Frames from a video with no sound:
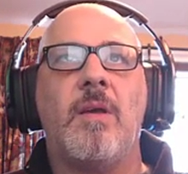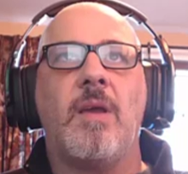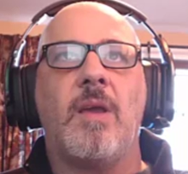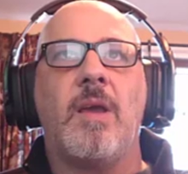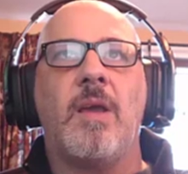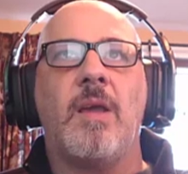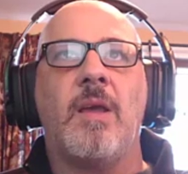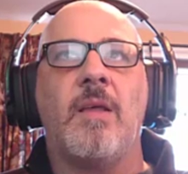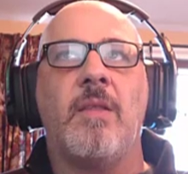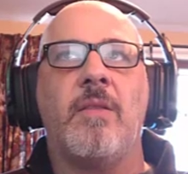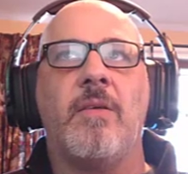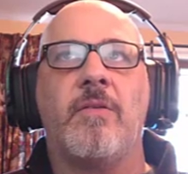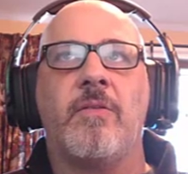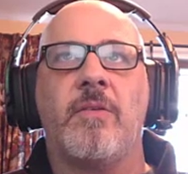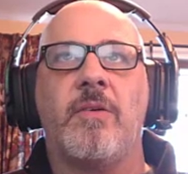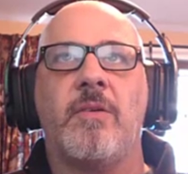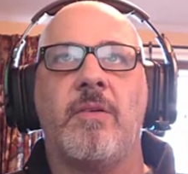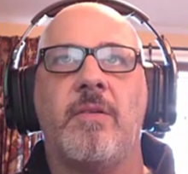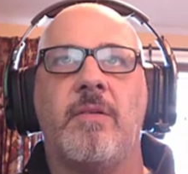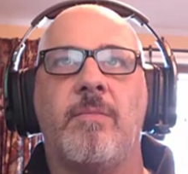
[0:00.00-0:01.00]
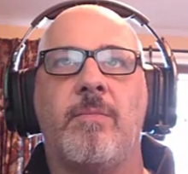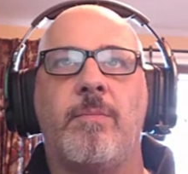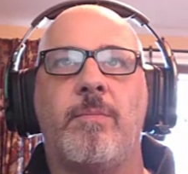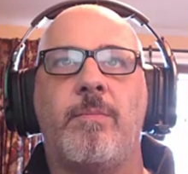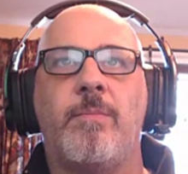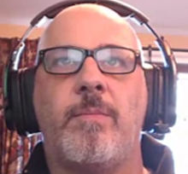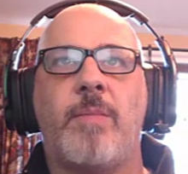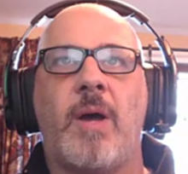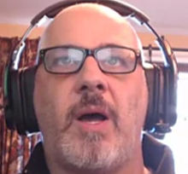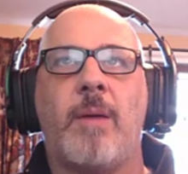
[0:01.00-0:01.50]
And this little
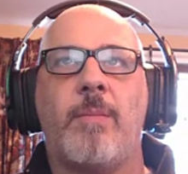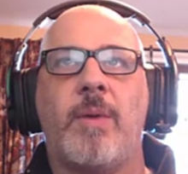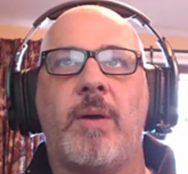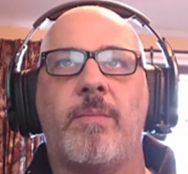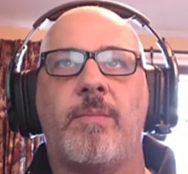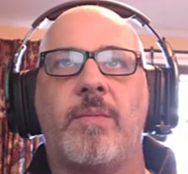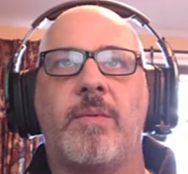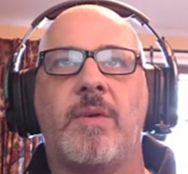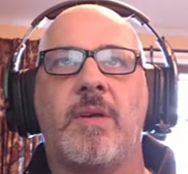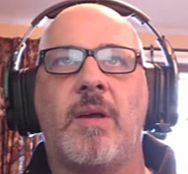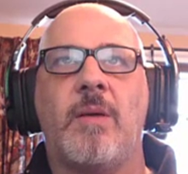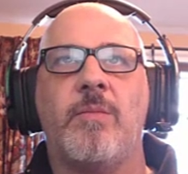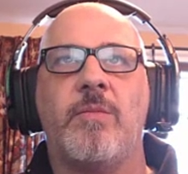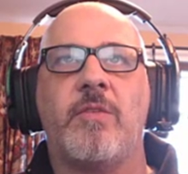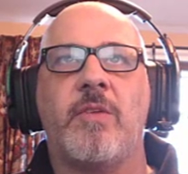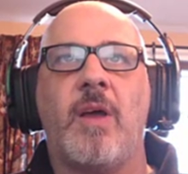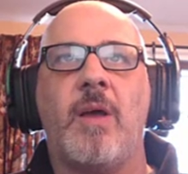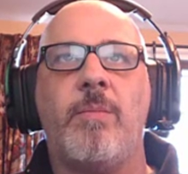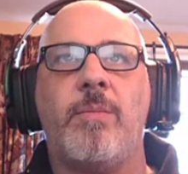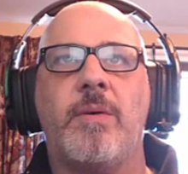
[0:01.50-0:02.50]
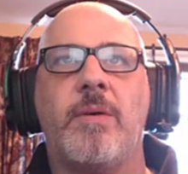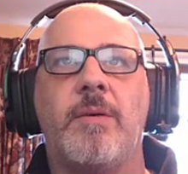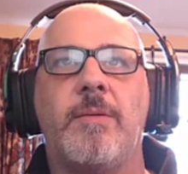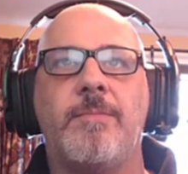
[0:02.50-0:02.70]
pop-up comes up.